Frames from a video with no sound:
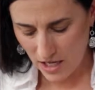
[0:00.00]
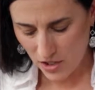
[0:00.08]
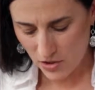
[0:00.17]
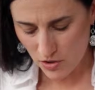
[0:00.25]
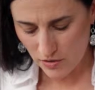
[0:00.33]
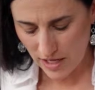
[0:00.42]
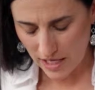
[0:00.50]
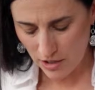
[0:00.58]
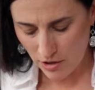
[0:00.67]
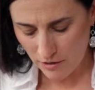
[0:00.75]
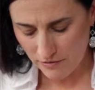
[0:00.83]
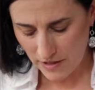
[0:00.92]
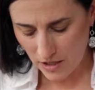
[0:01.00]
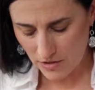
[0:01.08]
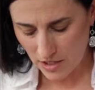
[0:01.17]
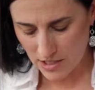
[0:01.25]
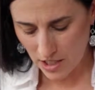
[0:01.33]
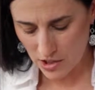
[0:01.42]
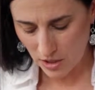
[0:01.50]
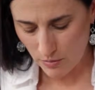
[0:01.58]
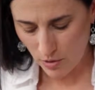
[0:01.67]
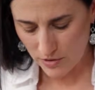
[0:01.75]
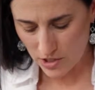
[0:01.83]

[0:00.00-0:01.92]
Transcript: so that your fingers are touching both